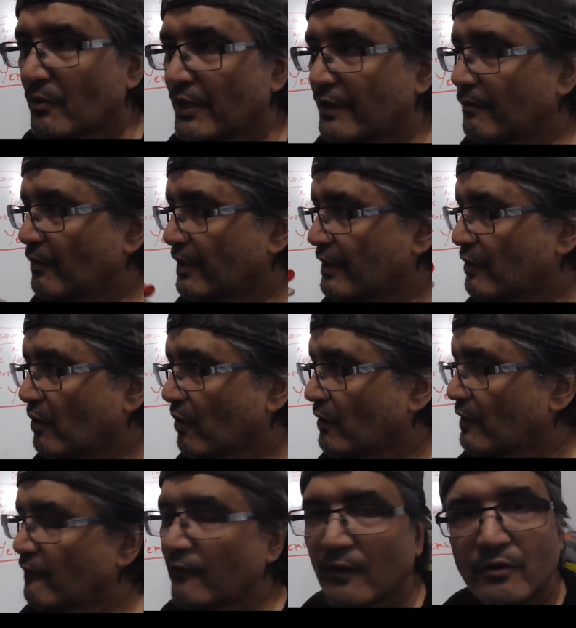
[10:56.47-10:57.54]
When, you, when you're
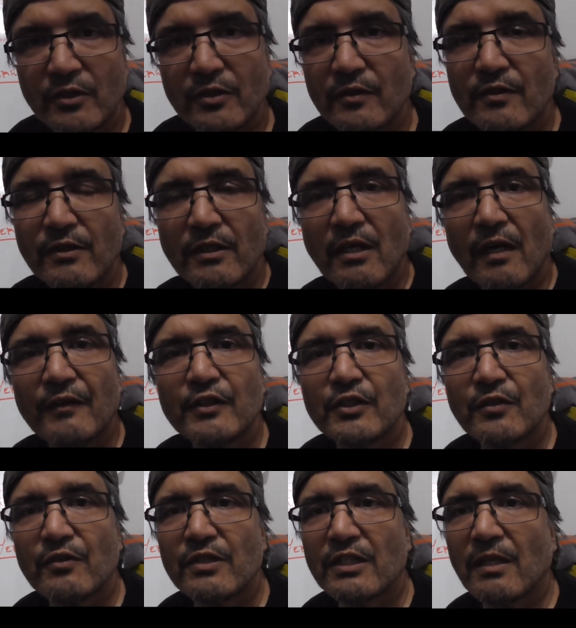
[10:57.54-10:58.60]
on the phone to your car
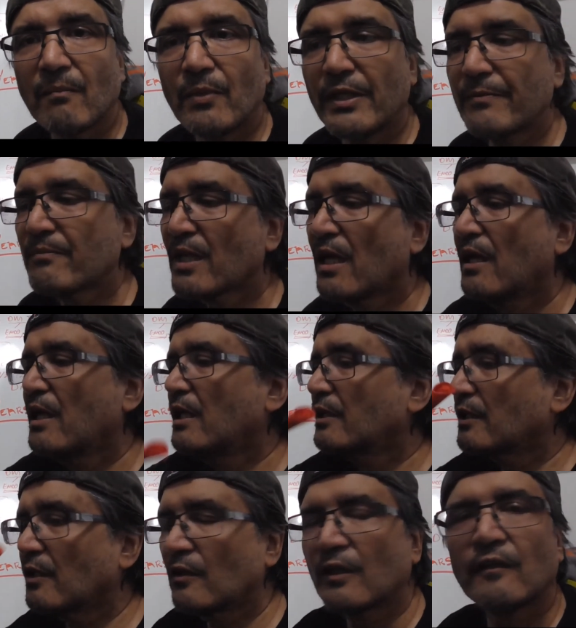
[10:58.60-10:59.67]
insurance company,
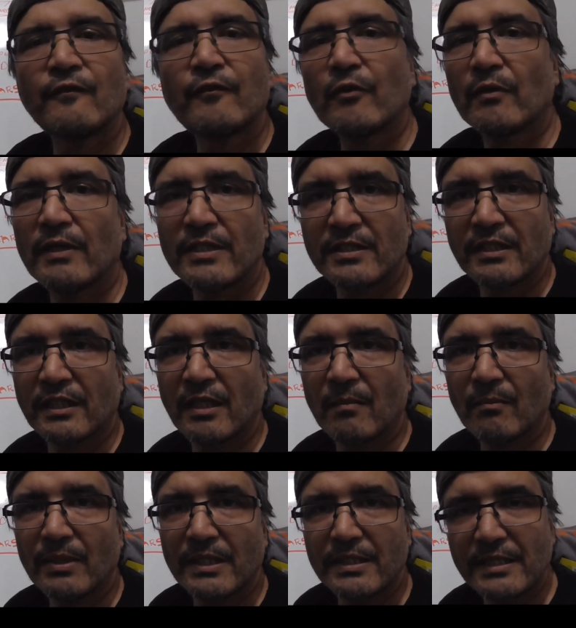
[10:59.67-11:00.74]
they'll go through a list of
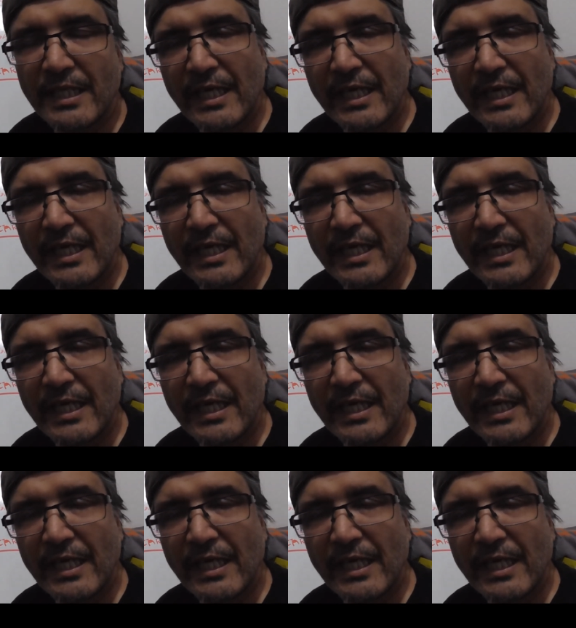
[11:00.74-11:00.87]
companies.